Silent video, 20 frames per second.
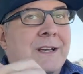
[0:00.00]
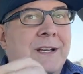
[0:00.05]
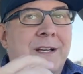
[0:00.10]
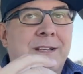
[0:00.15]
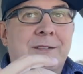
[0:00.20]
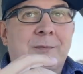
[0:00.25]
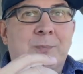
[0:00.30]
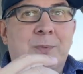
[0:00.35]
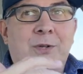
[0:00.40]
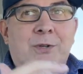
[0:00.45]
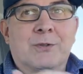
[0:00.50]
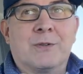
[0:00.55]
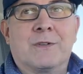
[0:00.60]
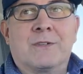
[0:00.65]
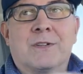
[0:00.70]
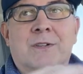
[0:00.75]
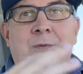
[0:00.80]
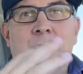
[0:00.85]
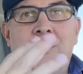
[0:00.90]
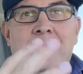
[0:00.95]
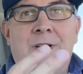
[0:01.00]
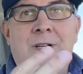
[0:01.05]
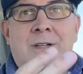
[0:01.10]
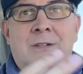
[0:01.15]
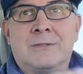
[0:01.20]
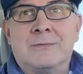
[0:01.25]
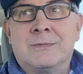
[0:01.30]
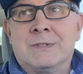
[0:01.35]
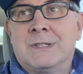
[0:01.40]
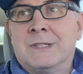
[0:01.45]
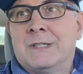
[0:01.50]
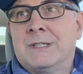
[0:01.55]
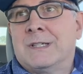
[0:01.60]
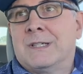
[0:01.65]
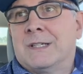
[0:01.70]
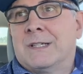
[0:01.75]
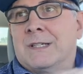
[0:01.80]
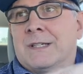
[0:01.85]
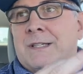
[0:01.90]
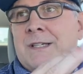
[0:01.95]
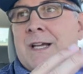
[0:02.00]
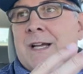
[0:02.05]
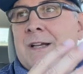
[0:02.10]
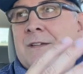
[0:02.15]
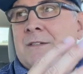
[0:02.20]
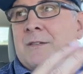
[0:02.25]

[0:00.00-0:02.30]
And the builder said, well, yeah,